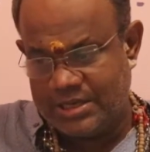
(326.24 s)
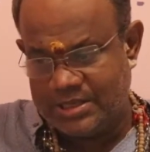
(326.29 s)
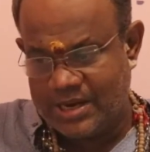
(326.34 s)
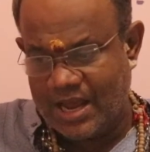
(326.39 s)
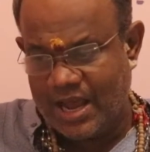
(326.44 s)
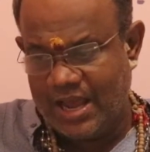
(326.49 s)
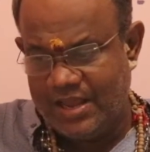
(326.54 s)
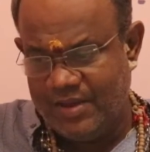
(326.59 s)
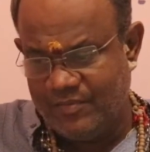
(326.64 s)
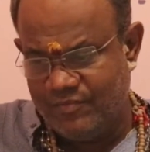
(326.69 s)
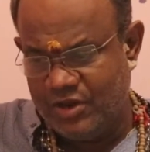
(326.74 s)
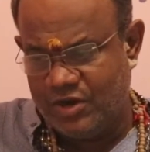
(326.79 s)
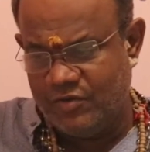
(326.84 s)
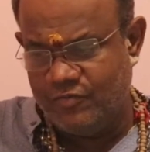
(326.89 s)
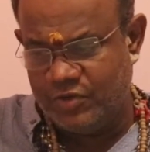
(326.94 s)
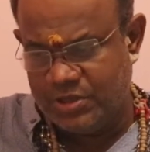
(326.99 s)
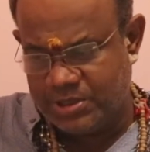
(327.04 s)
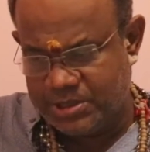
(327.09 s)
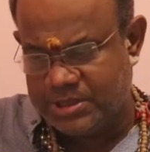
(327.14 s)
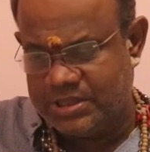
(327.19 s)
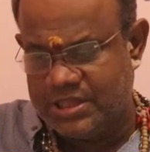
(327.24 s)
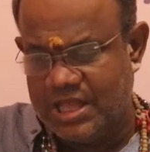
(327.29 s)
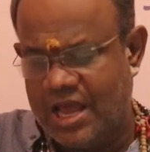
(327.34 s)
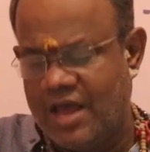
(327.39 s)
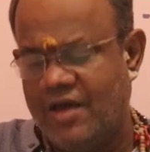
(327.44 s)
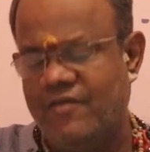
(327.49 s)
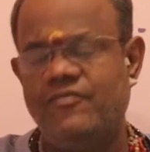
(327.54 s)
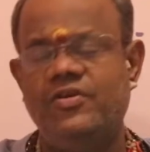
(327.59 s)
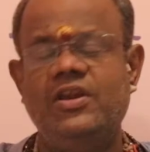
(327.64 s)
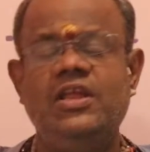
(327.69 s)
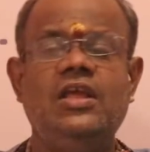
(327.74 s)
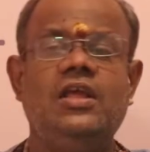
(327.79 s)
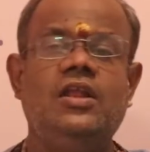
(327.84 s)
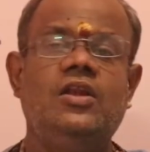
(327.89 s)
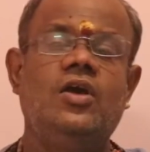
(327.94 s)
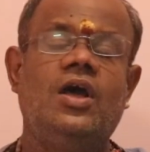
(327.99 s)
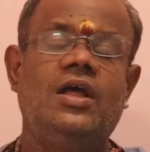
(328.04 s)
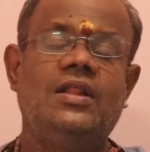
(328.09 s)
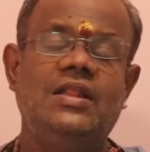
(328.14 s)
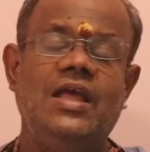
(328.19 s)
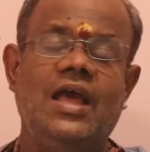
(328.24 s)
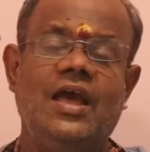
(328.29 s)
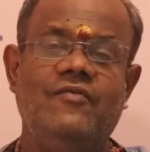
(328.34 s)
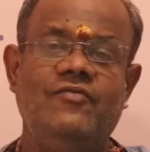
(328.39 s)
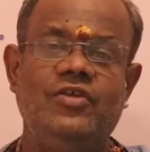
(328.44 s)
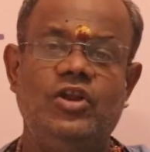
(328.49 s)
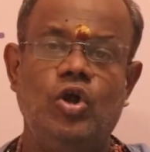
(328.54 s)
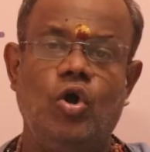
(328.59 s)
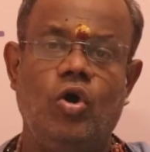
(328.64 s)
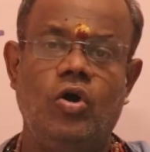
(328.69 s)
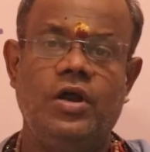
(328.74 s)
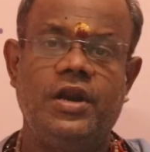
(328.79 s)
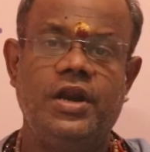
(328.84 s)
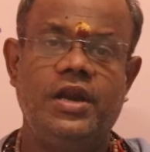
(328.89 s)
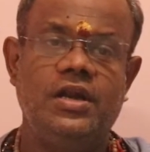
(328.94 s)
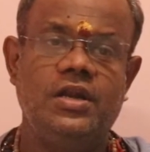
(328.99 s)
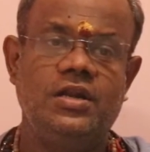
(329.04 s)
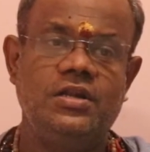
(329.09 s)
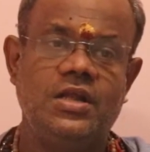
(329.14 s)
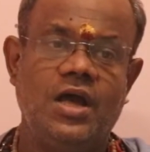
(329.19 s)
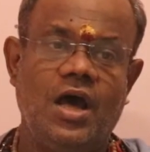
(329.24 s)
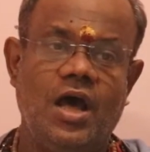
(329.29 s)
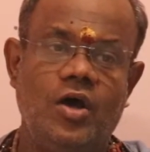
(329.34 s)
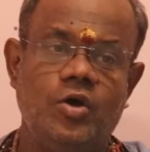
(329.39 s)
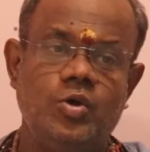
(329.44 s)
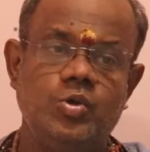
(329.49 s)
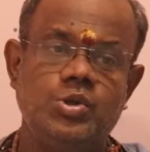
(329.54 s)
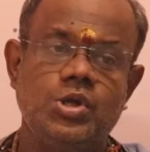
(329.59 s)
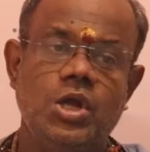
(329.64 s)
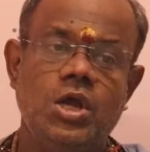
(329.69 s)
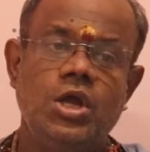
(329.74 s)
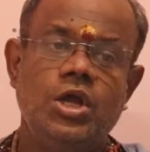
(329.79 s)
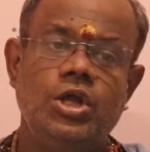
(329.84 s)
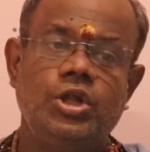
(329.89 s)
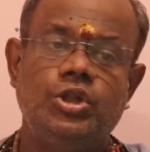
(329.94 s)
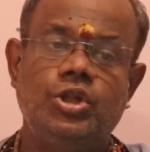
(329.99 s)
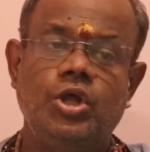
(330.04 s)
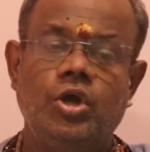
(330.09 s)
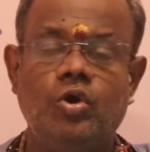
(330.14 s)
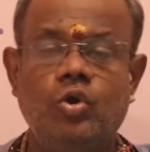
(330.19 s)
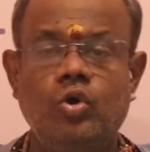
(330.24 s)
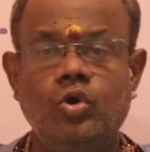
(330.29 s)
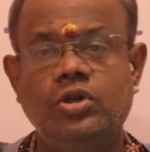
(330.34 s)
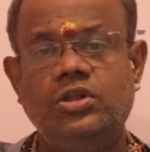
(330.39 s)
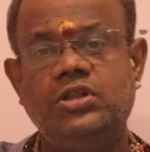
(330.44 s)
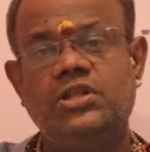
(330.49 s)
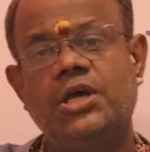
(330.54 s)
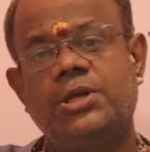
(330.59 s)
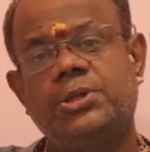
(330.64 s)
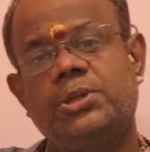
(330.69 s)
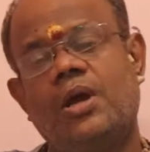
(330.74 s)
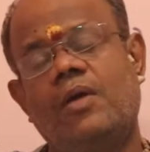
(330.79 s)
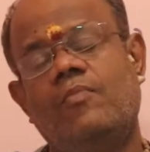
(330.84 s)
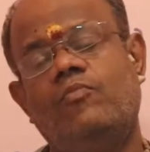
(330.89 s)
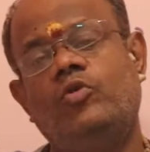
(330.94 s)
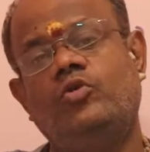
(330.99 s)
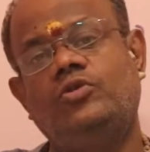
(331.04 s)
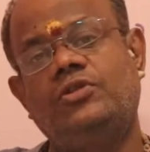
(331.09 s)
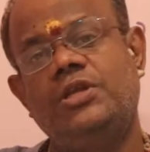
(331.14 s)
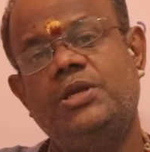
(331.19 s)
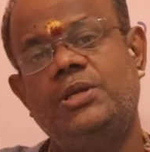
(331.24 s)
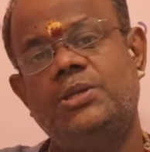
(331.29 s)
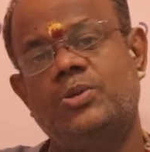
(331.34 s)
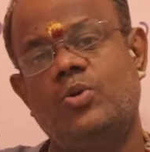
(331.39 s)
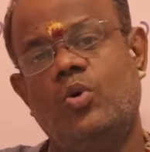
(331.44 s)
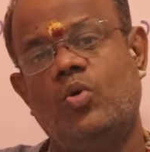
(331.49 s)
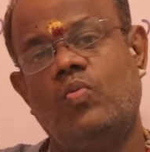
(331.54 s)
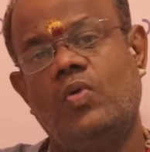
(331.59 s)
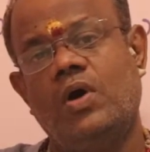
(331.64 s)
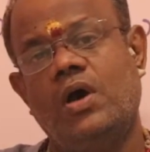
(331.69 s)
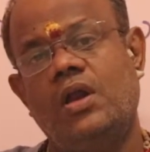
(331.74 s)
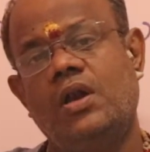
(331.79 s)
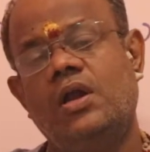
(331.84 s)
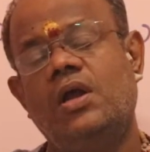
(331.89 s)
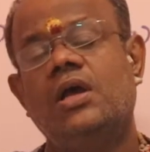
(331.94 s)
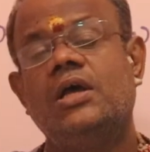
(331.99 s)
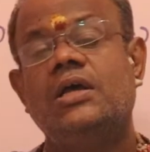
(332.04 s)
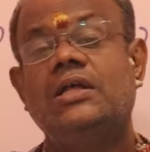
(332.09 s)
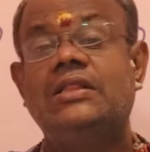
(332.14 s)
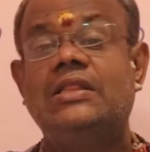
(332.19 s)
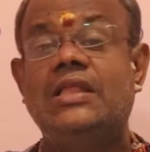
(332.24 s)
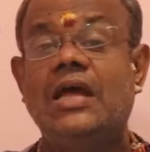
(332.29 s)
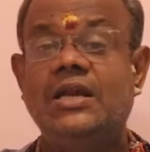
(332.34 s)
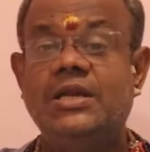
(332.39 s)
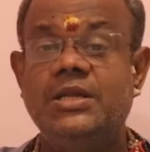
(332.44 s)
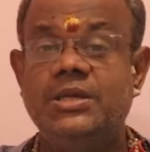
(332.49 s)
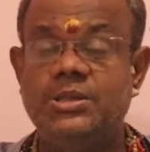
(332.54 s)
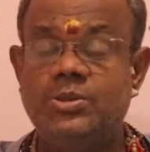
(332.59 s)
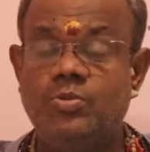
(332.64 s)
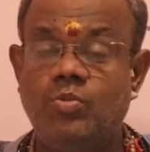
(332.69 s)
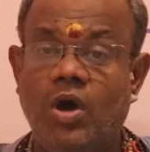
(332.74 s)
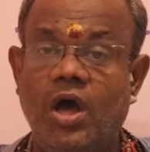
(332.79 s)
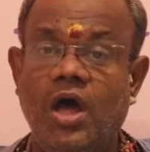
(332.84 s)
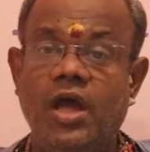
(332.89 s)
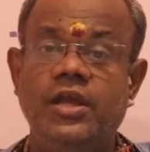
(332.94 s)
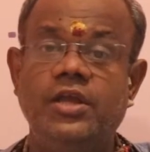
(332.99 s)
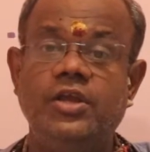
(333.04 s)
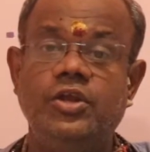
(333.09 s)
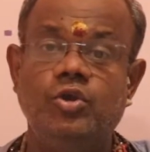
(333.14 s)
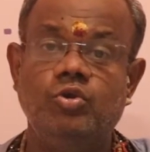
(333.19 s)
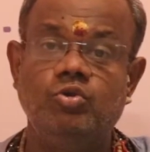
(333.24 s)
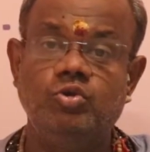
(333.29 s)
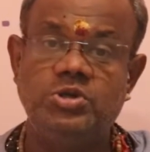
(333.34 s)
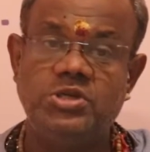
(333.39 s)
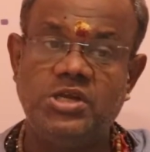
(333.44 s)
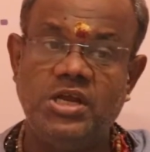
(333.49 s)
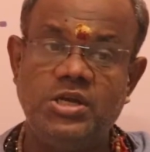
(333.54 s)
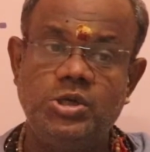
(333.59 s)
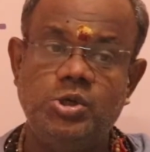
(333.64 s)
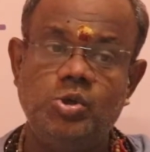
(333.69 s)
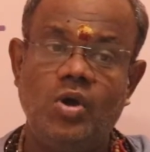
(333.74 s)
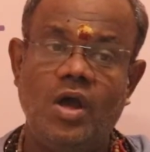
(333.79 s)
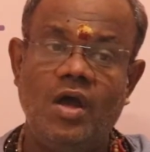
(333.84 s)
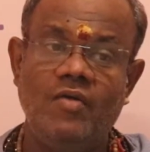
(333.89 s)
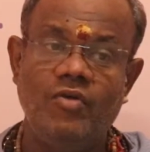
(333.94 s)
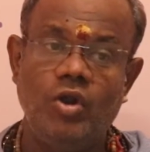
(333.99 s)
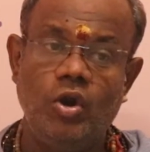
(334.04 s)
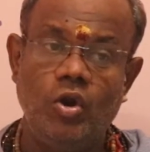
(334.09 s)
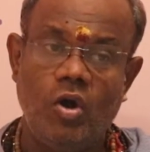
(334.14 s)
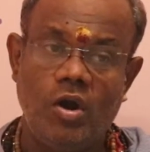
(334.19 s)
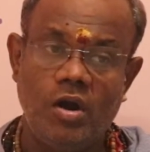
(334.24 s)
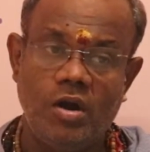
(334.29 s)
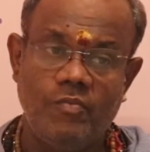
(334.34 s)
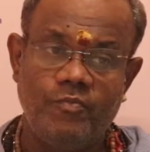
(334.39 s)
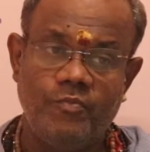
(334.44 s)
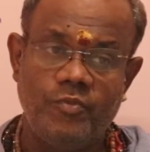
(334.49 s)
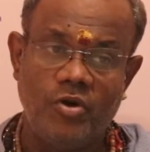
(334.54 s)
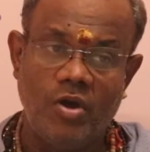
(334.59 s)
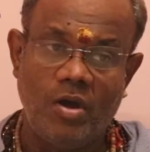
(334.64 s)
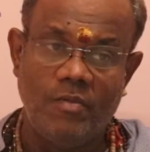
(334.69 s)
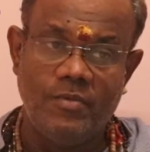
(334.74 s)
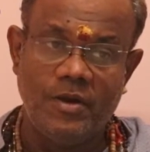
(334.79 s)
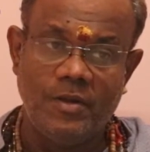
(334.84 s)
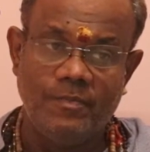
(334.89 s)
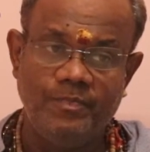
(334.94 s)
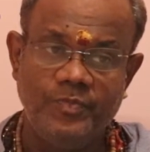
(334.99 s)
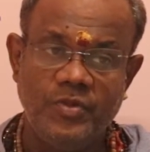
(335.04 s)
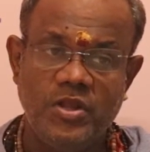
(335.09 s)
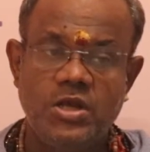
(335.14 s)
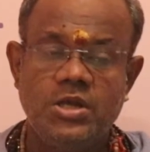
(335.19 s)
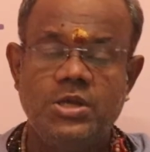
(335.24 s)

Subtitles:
time in which they have inaugurated the house, the good dasha bhukti is over. That is why you tend to have a lot of problem.